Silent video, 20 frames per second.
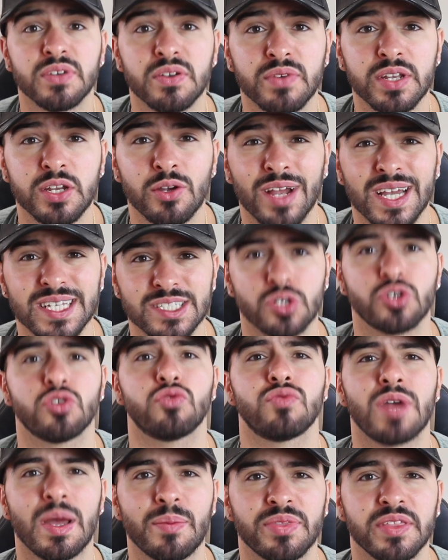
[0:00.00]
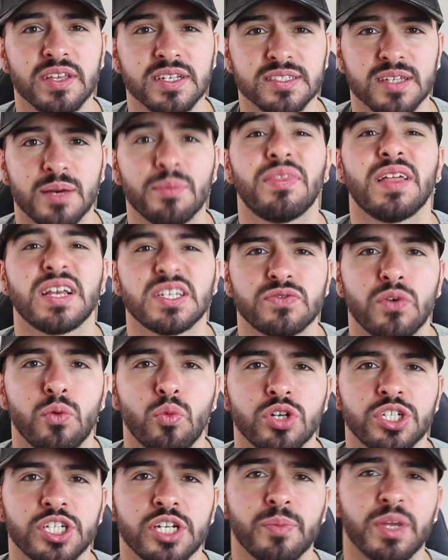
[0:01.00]
for the video, guys. Gonna wrap things up. Thanks for
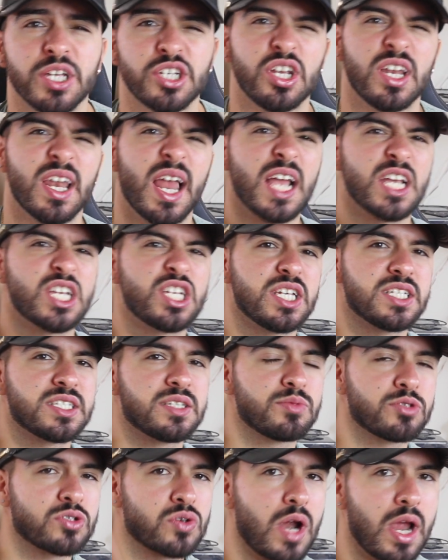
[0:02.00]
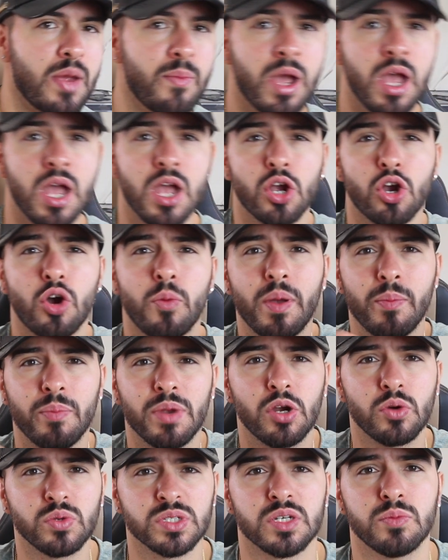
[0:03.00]
watching. Make sure you like, share, subscribe, comment
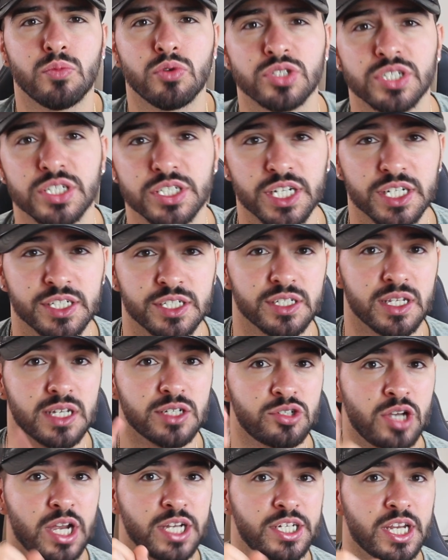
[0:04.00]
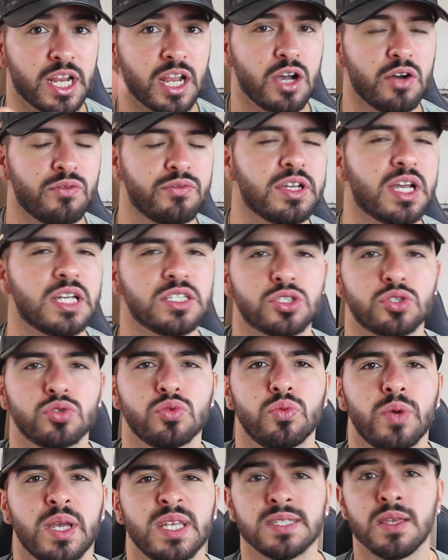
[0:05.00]
below some more suggestions I'll try to check out for you guys as
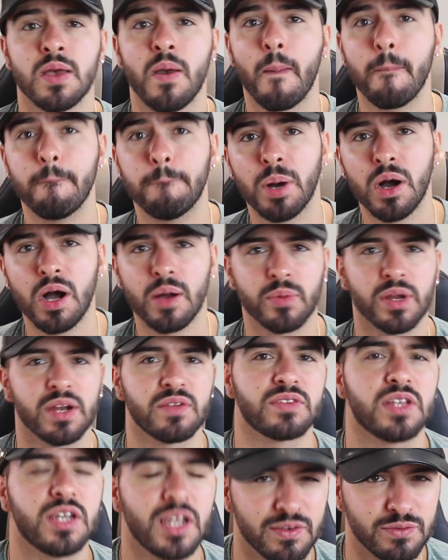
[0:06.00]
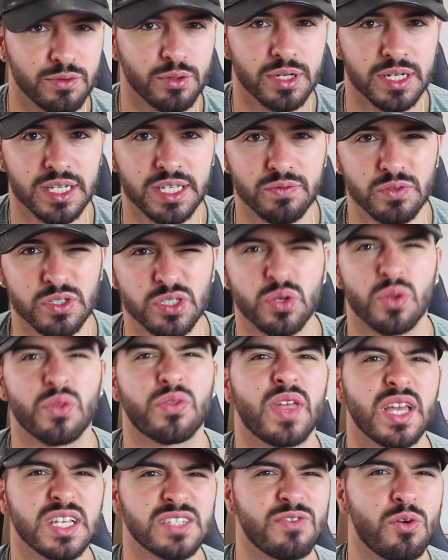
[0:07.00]
always. But I'm gonna have to love you and leave you, so
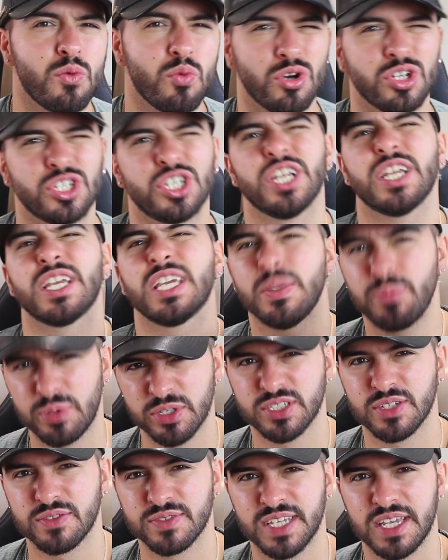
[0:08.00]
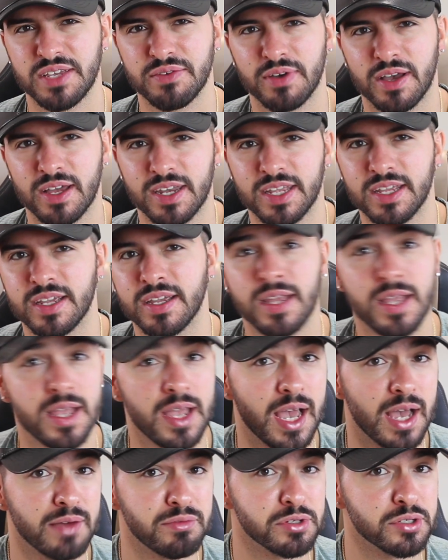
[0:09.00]
thanks for watching. Keep yourself safe out there.
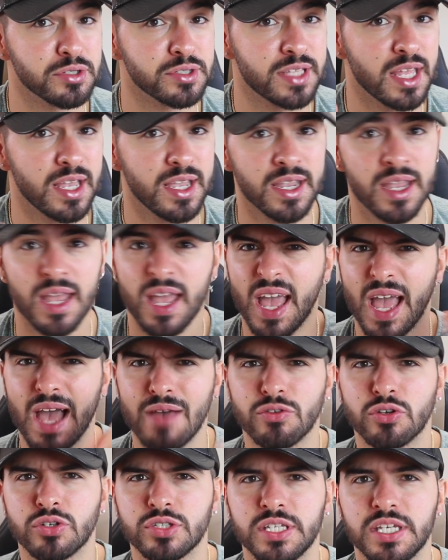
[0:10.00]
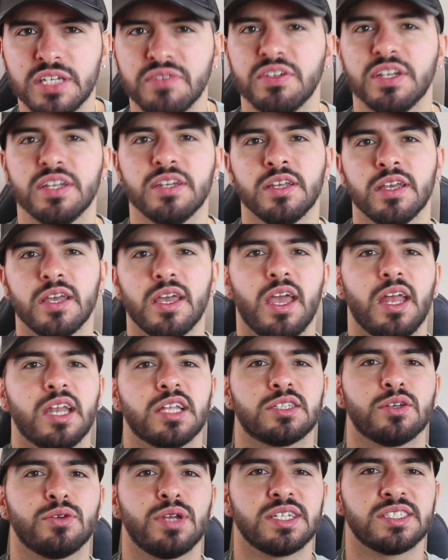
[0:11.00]
Have a good day, have a good evening, and
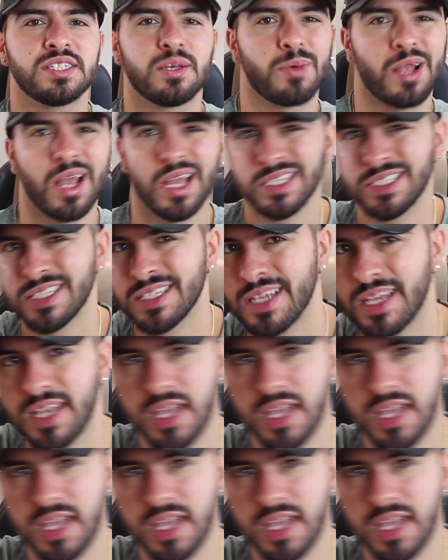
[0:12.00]
until next time, guys,